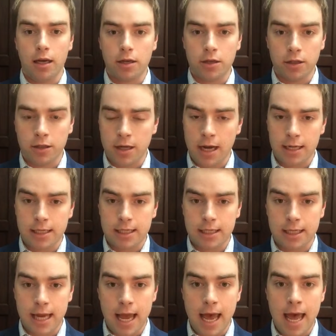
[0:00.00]
could not
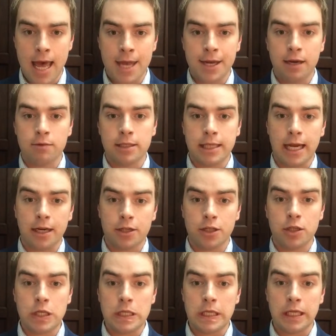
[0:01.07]
stand, and was
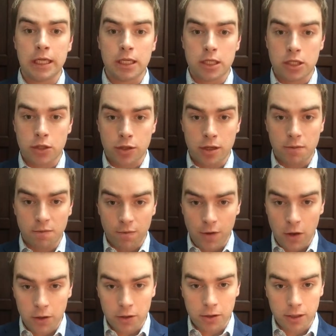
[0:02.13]
actually using extreme
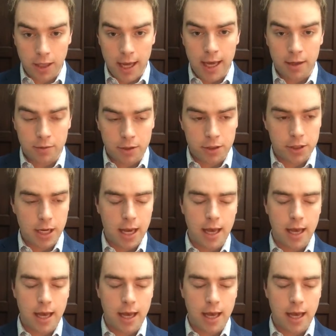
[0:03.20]
vulgar language.